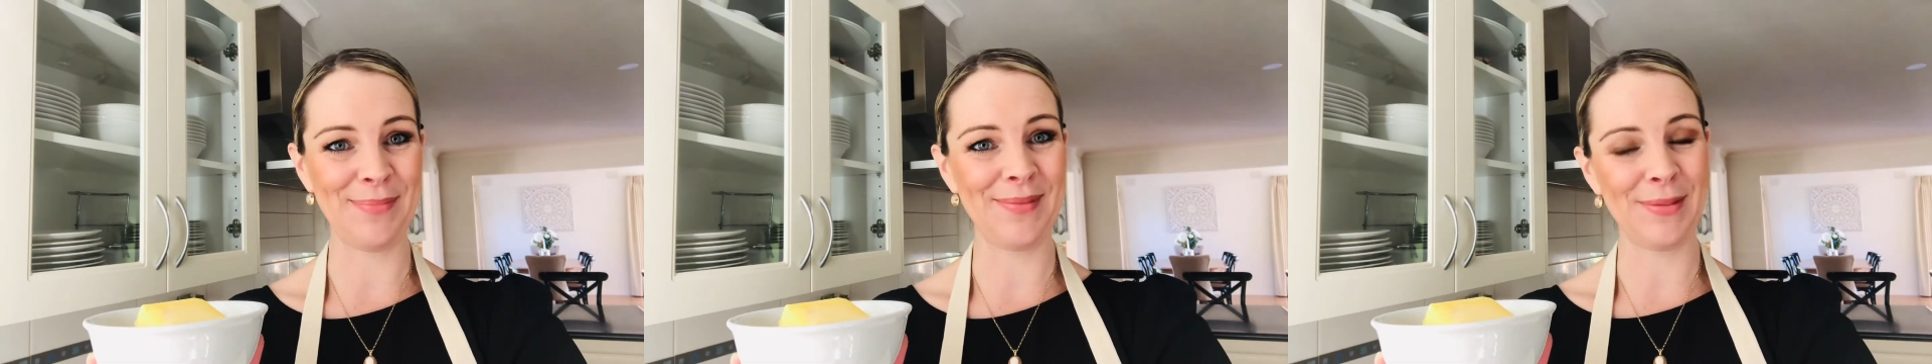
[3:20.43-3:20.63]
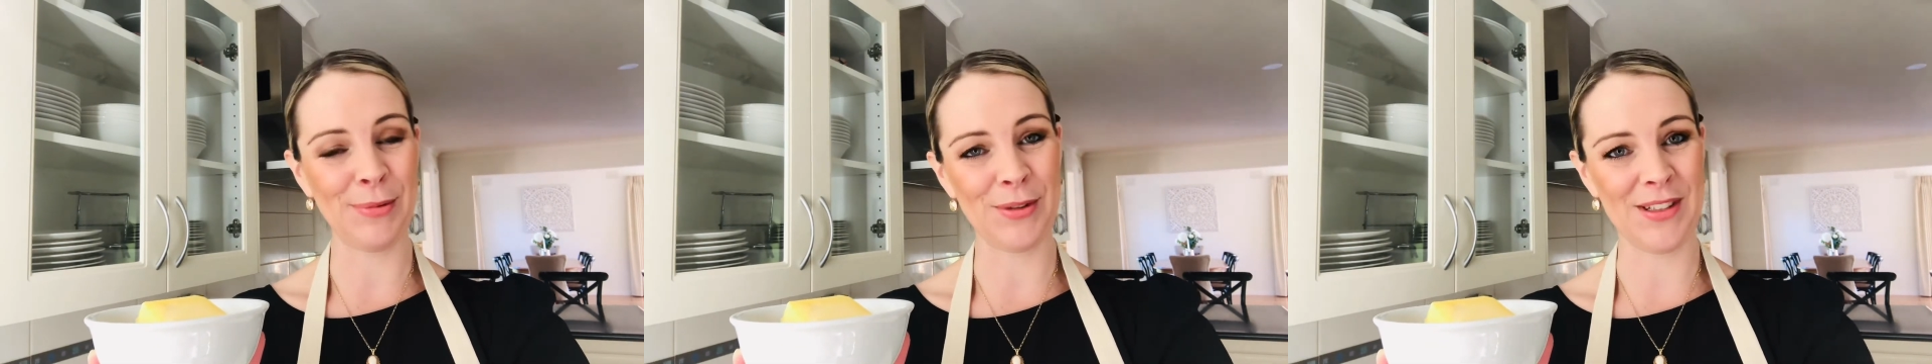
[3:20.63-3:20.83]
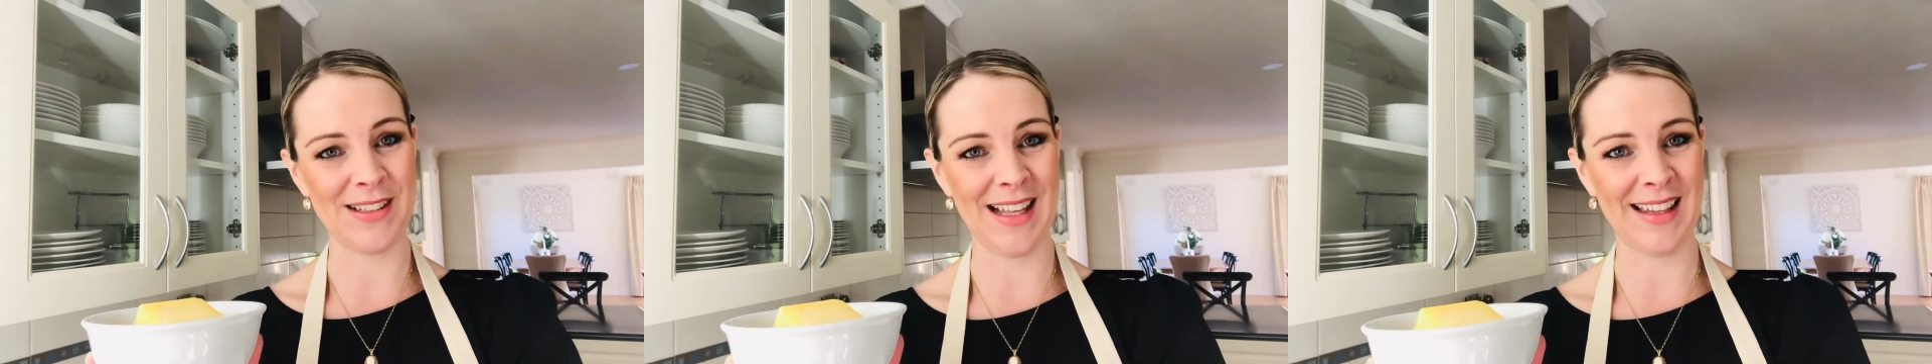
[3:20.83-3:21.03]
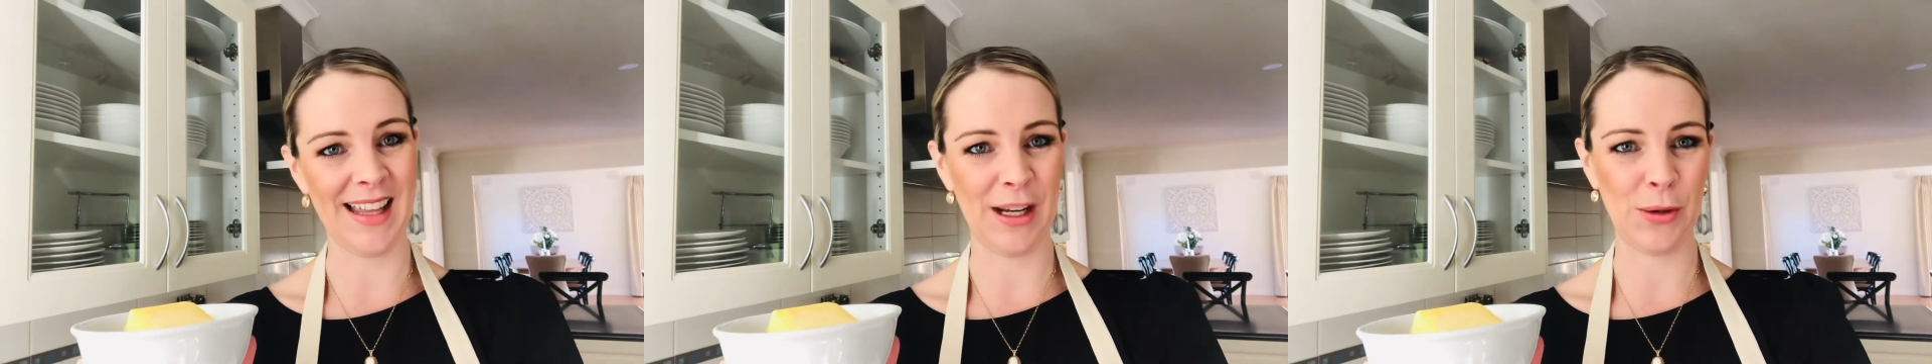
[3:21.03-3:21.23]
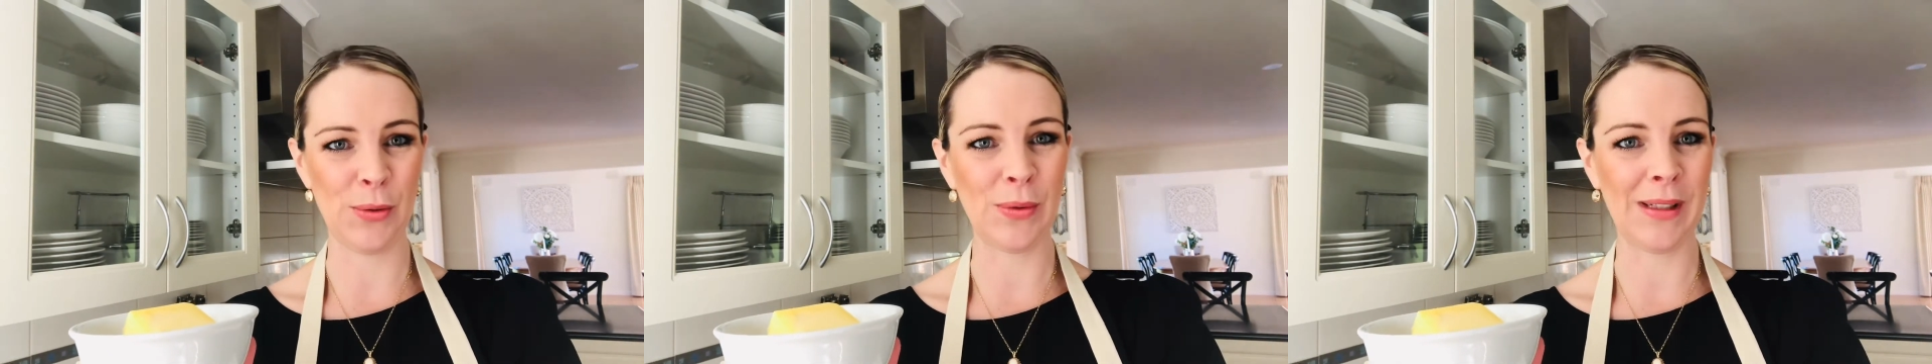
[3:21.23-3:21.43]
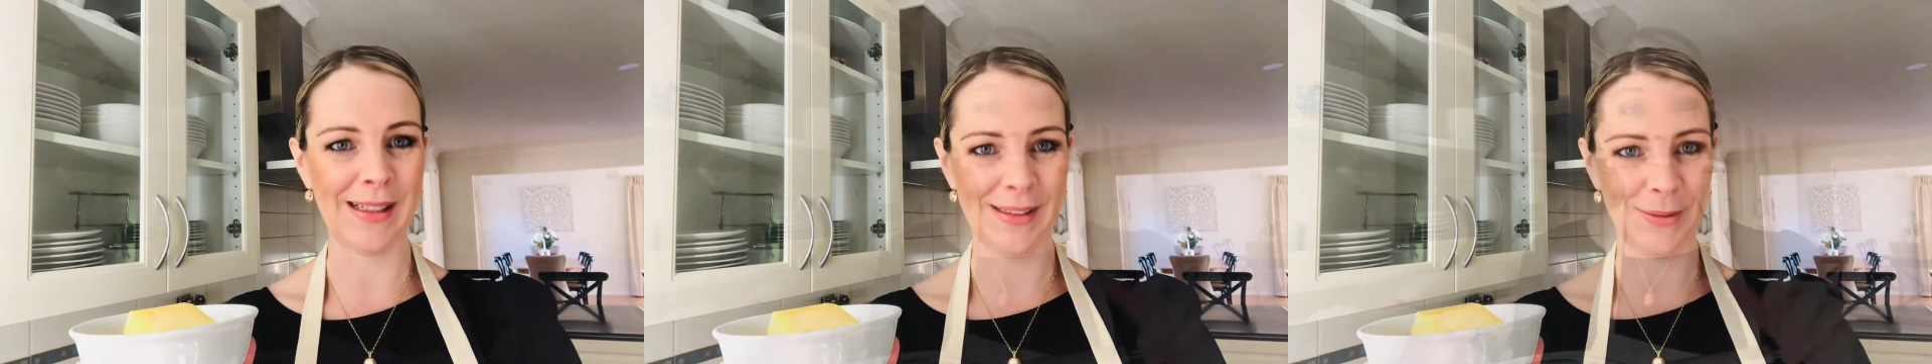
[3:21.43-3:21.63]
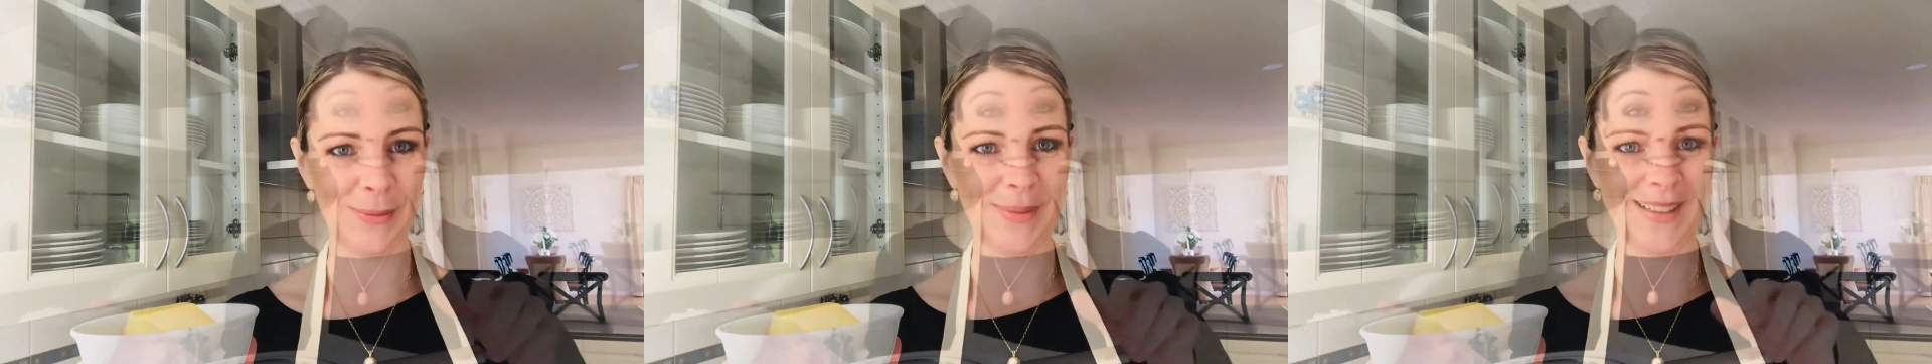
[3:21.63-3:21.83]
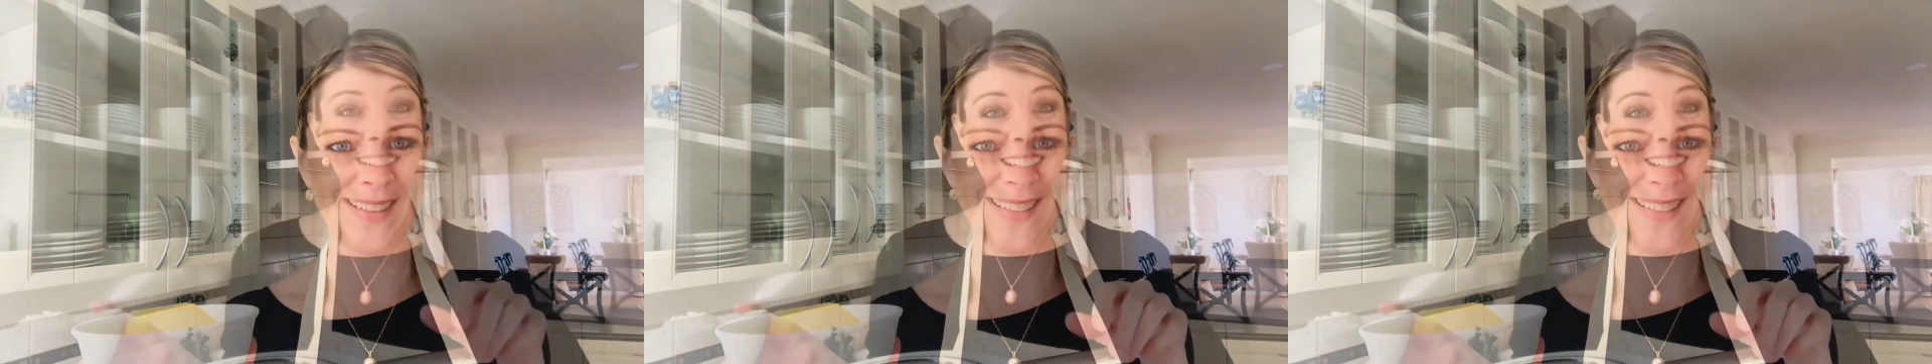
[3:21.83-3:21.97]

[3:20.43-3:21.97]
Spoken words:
we'll just let that cool a little bit.